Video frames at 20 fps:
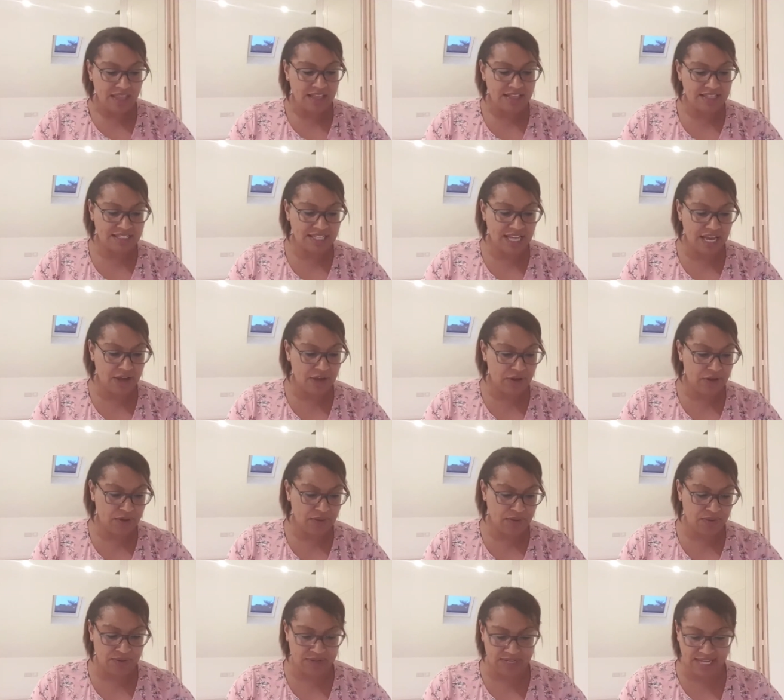
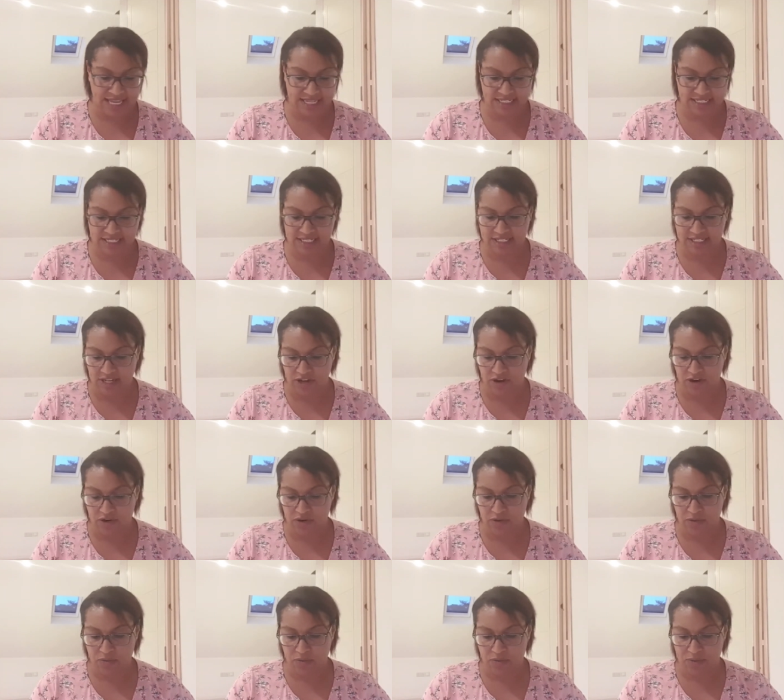So let's
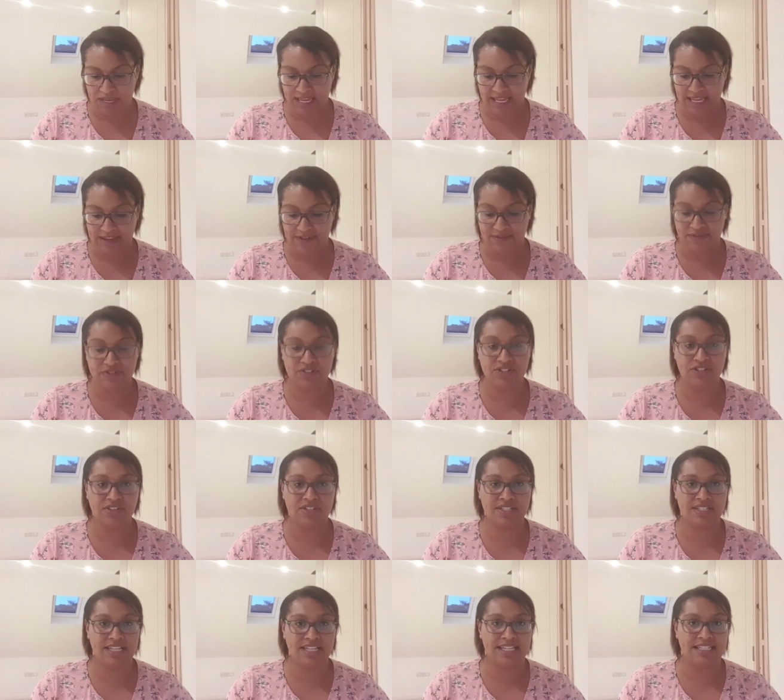start with
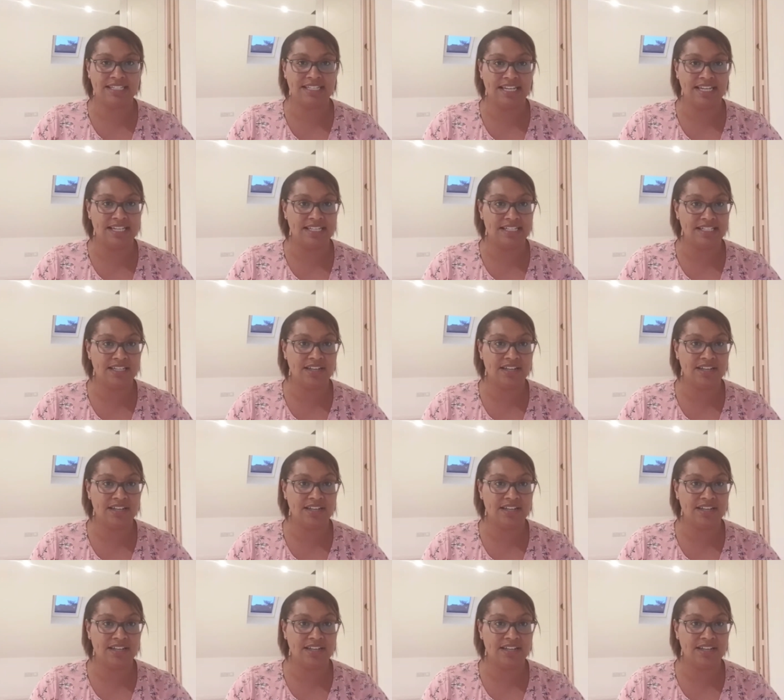successes.